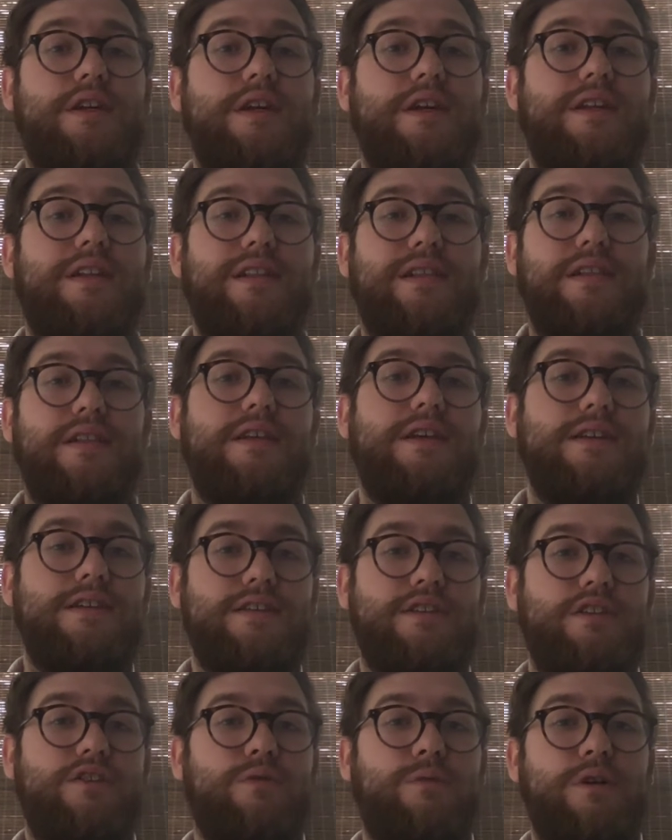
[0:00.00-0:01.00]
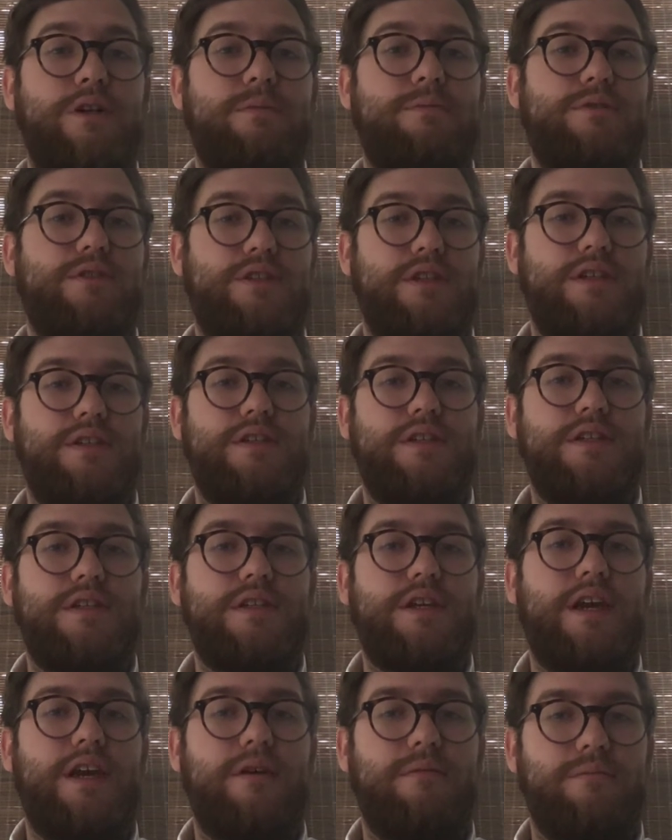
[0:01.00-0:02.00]
get at least a 20%
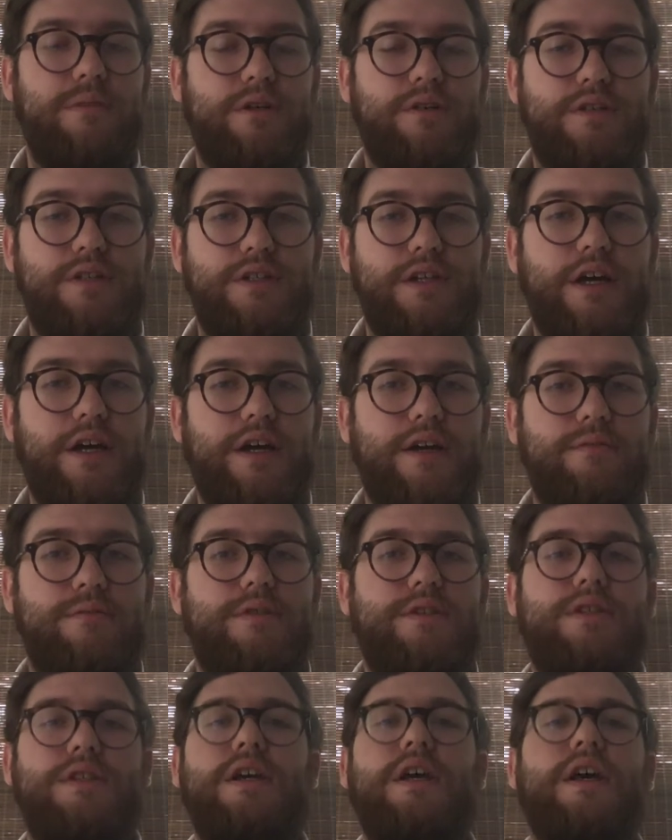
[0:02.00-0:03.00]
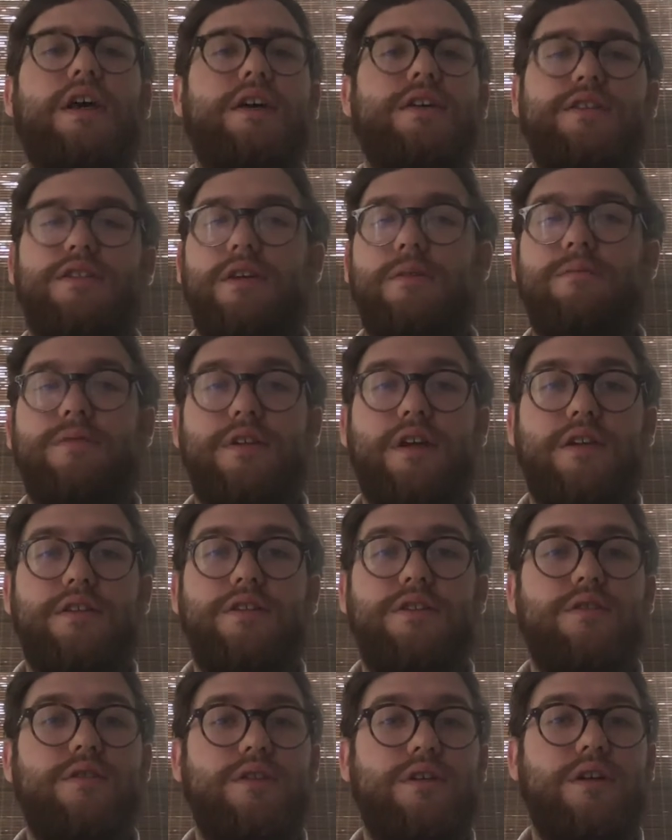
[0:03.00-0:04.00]
discount most times.
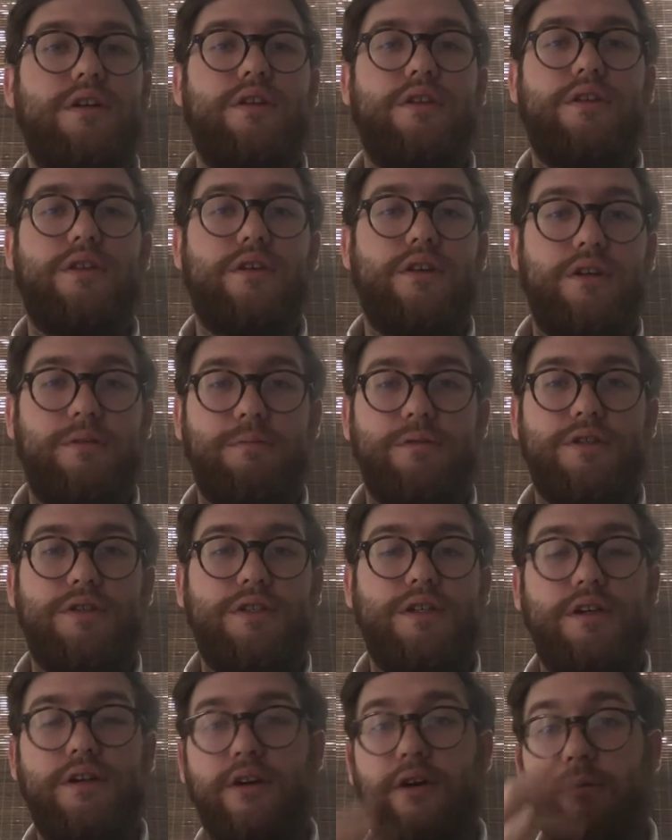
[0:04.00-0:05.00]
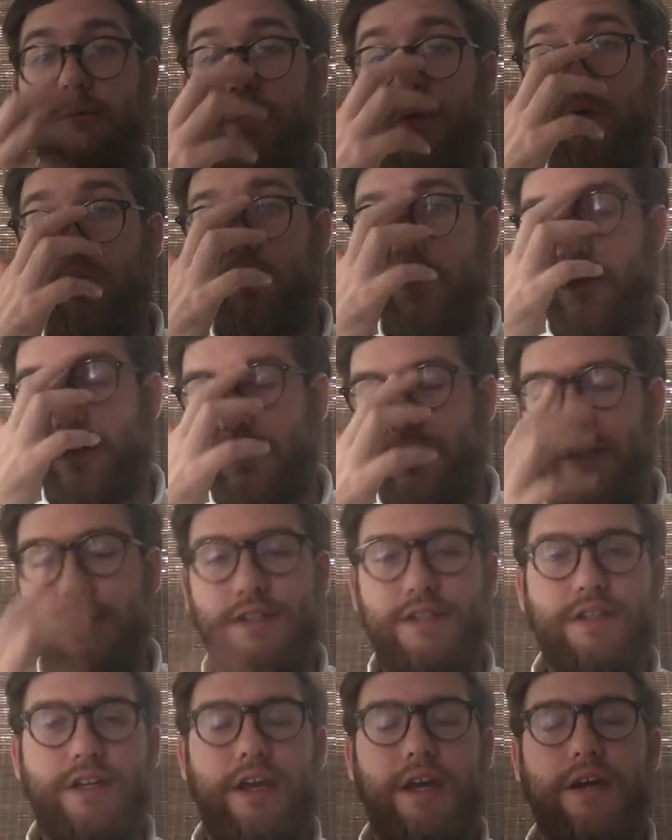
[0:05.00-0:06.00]
Sometimes you can get a 30% or more
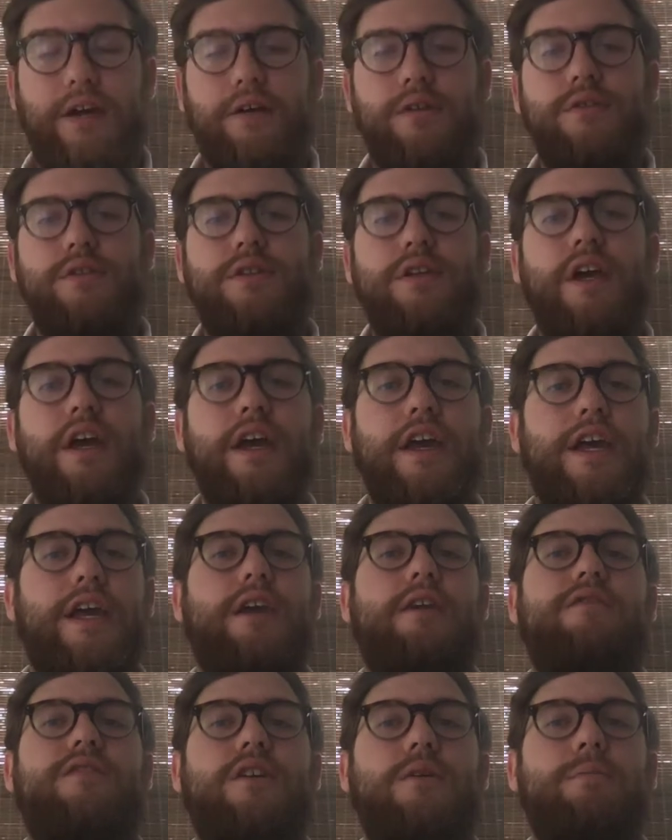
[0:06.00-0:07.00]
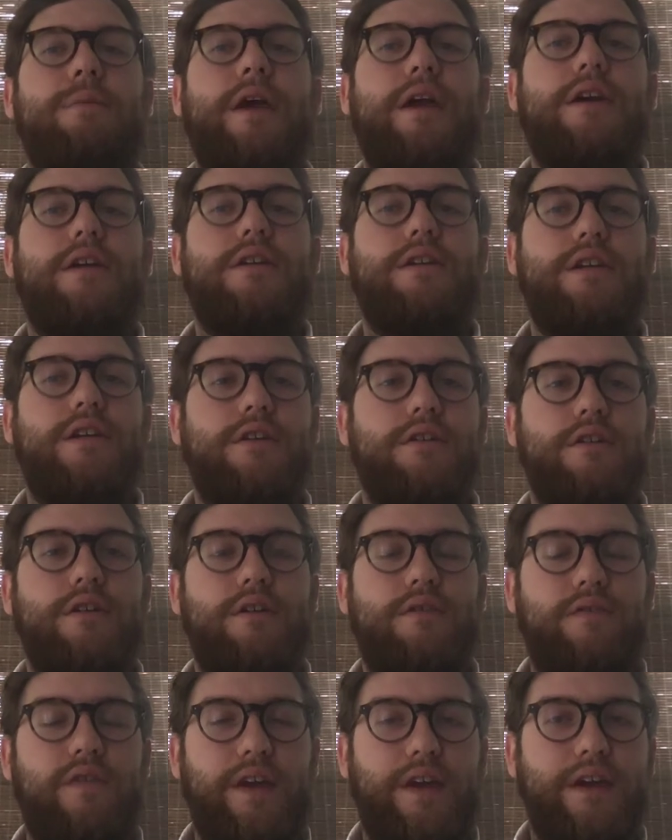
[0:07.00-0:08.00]
discount if you pay a year in
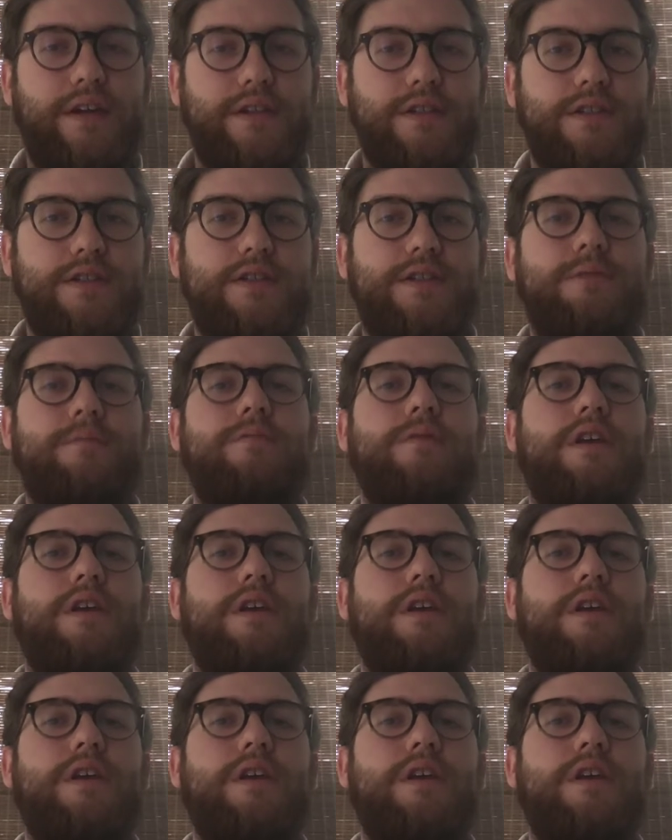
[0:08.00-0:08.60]
advance.